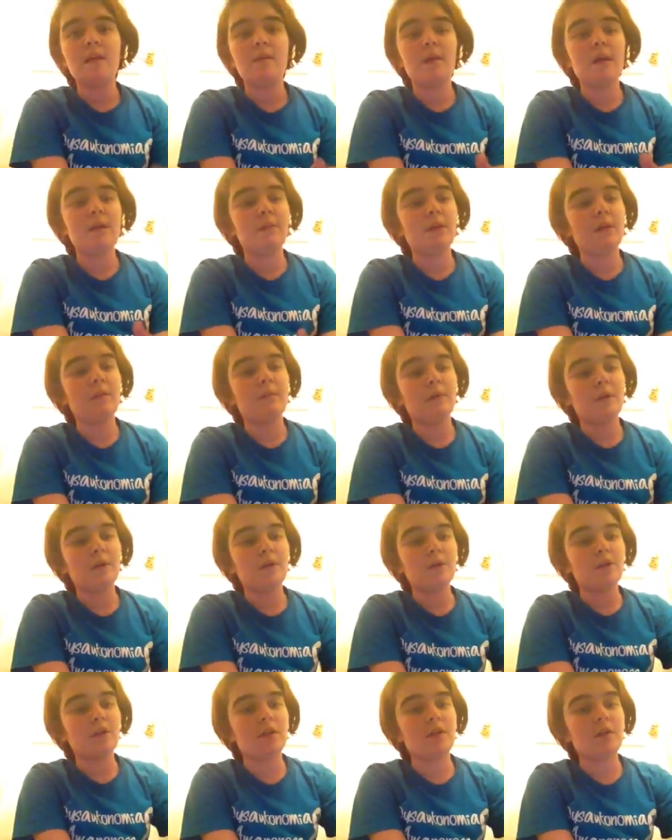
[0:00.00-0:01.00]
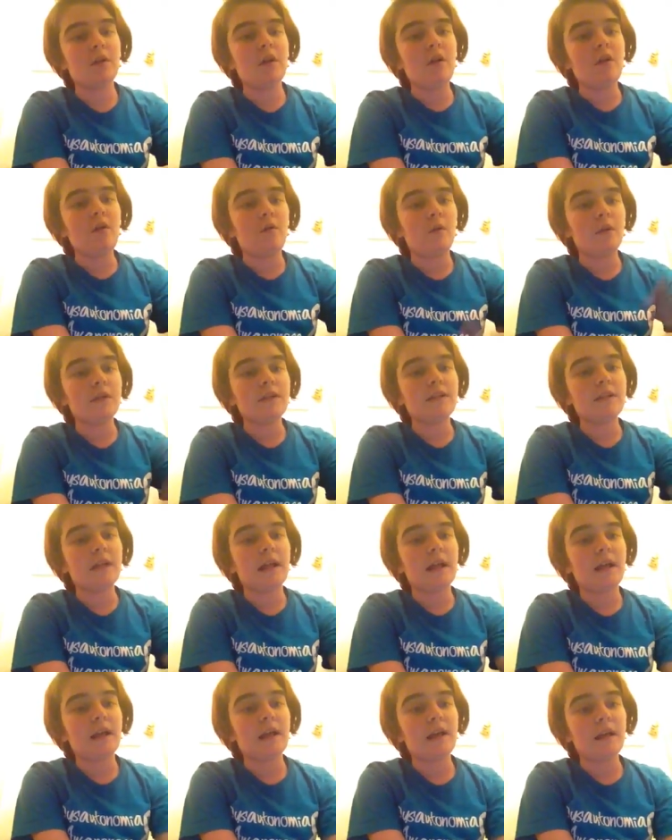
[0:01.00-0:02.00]
My blood pressure, one
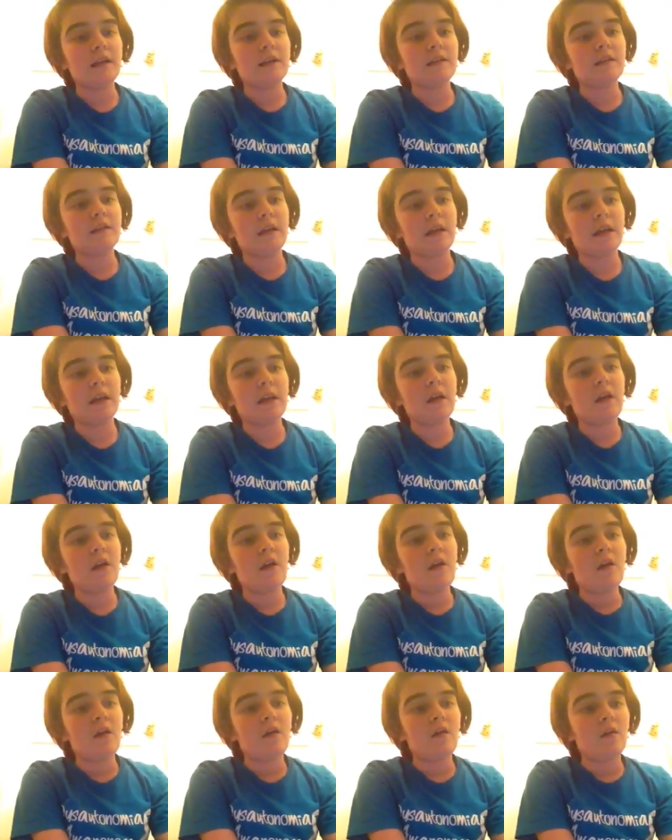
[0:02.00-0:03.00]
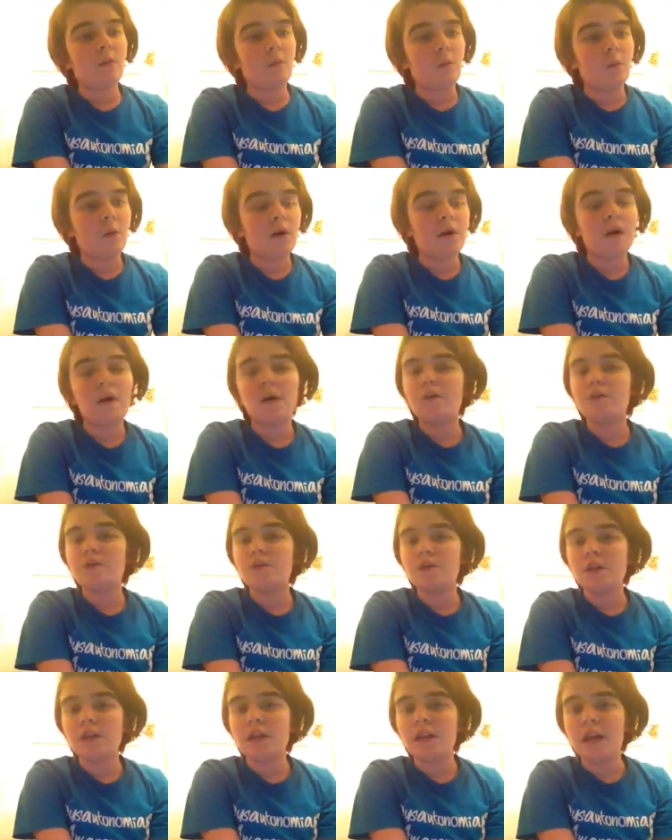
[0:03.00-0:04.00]
second, is like
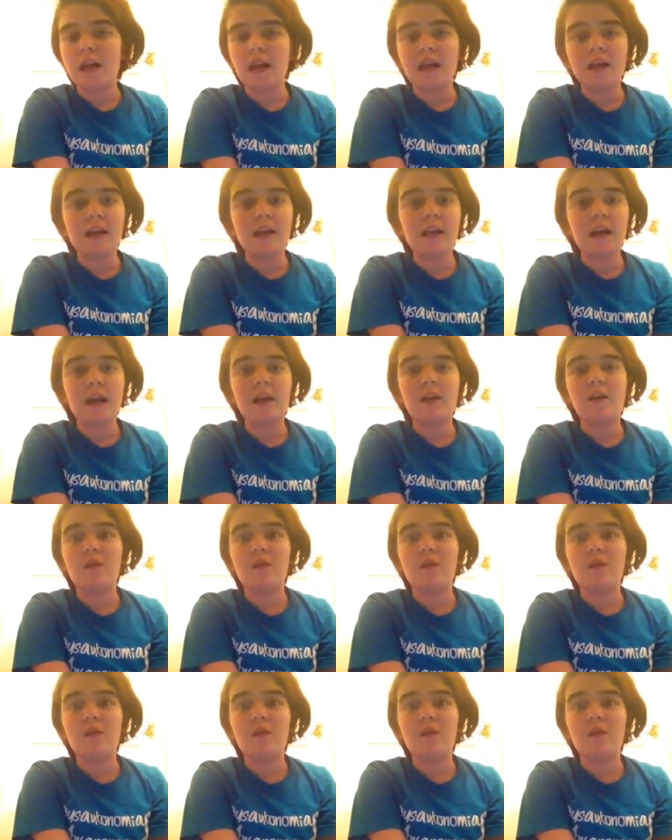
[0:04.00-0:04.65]
189